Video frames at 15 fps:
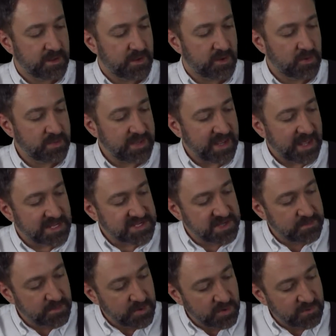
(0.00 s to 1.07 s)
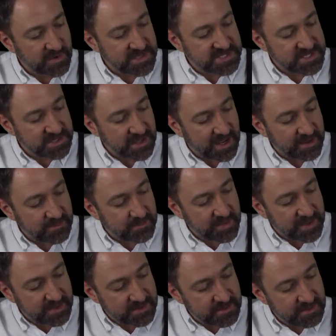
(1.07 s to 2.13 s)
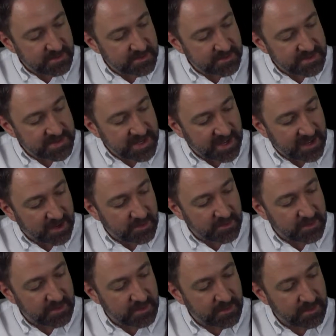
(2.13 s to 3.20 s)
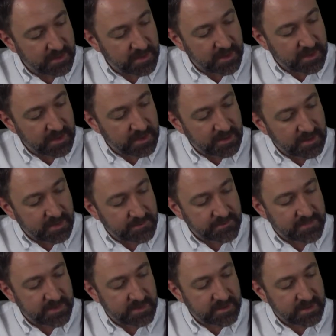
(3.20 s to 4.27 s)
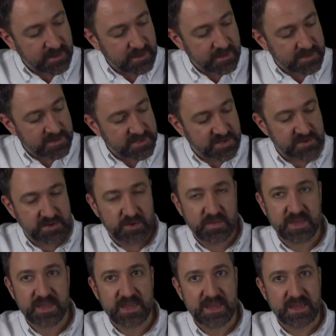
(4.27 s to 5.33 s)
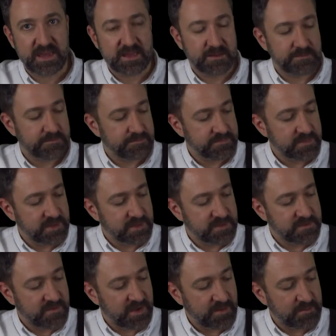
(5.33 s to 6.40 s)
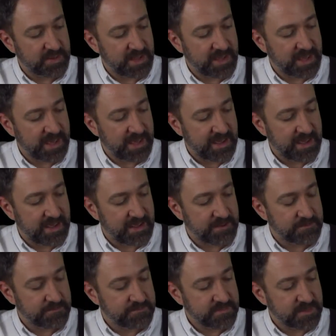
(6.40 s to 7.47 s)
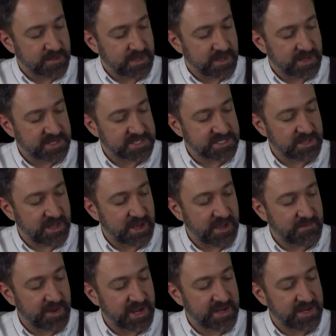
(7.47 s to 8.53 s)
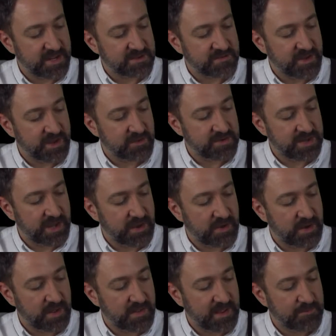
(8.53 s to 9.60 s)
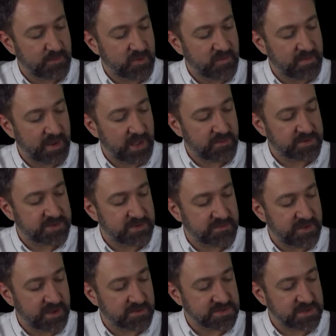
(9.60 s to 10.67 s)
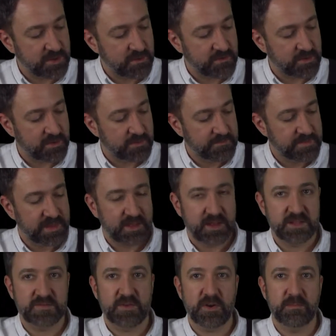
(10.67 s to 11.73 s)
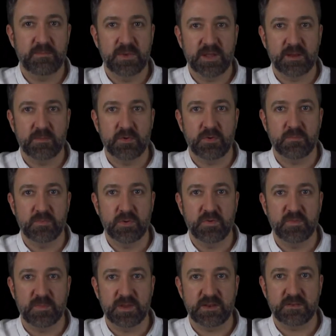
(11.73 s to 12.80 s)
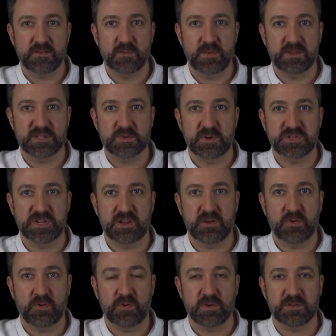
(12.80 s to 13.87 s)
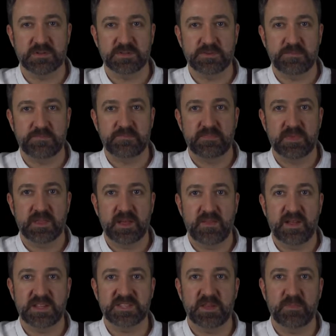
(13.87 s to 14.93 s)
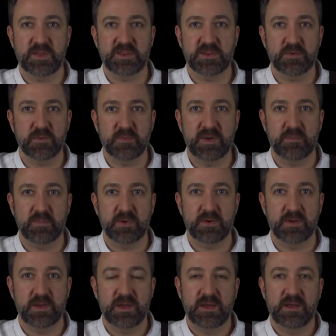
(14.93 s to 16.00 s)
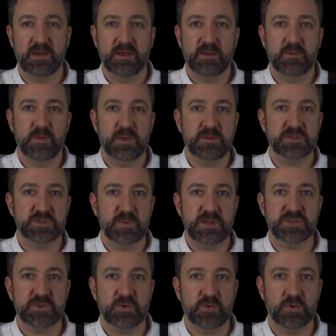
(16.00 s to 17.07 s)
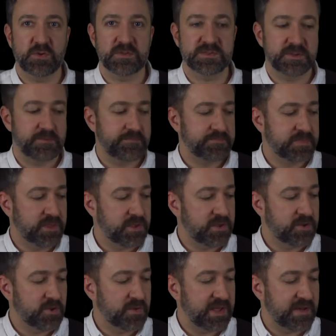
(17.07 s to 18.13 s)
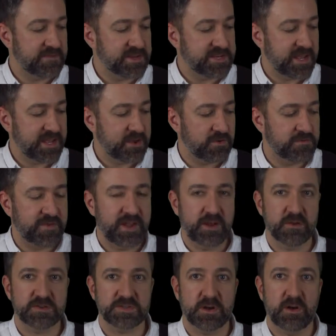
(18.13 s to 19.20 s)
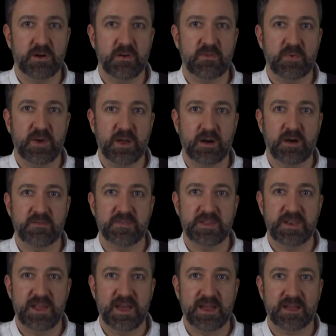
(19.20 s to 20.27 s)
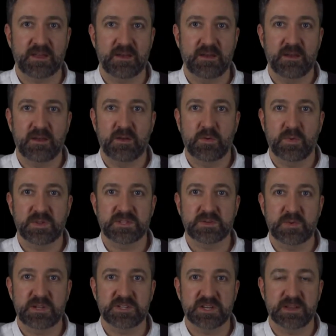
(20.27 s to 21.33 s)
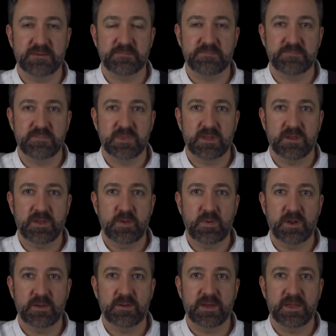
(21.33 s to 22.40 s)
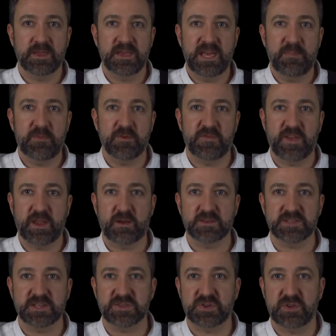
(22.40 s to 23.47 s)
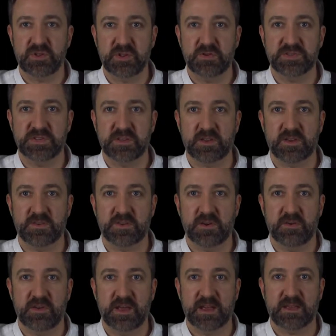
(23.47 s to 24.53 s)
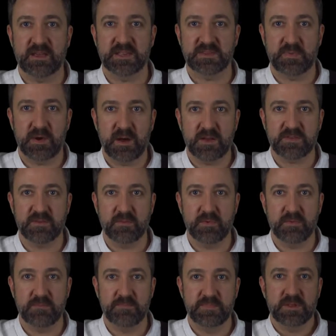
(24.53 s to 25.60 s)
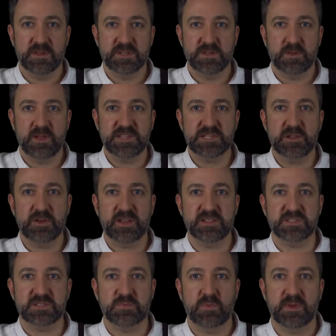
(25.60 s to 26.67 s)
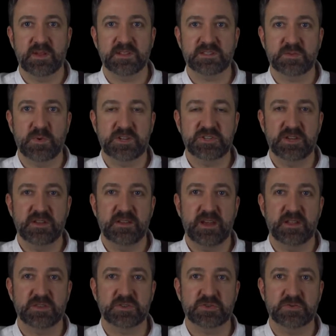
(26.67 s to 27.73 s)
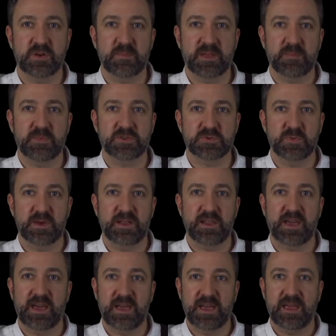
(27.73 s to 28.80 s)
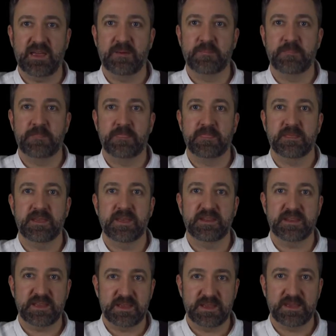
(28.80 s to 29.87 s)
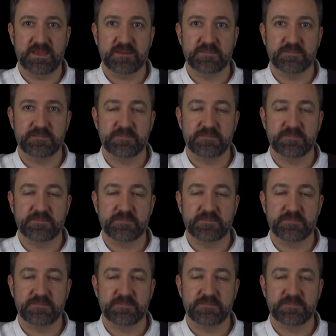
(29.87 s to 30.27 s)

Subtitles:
only has to move a slight bit down to do the E. So if I'm playing A and I slide my index finger down and I move my other two fingers over, it's very minimal movement when switching chords. And that's something to remember. When you switch chords, you don't have to take your fingers all the way off the neck when switching. You want to keep your fingers as close to the guitar neck as possible. So let's look at switching and strumming between A and E,